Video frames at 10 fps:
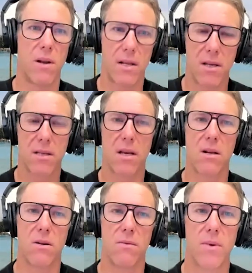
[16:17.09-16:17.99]
Let's just get
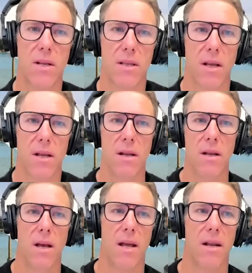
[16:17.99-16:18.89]
on with it and
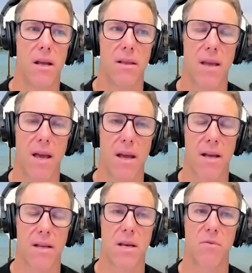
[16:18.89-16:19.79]

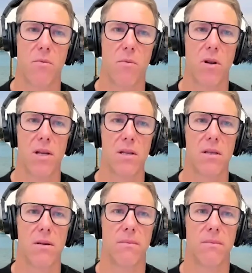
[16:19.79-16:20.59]
accept for what is.